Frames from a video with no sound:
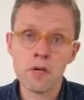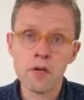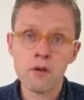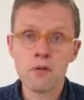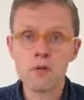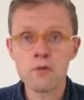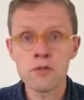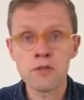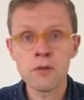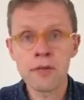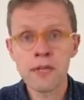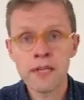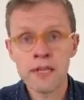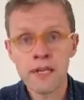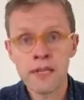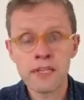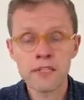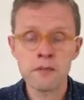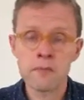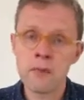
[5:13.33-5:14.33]
or doing an
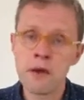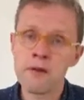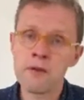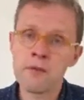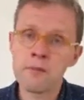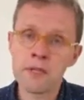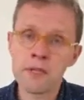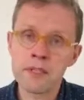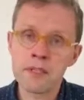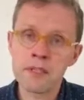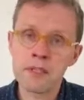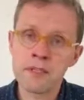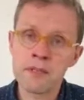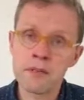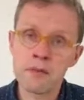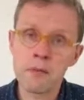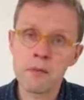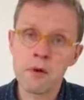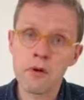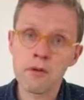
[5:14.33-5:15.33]
experiment in a
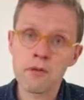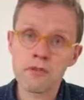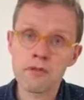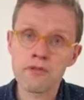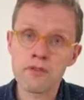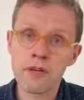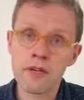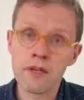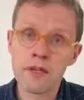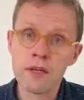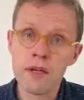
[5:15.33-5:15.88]
laboratory,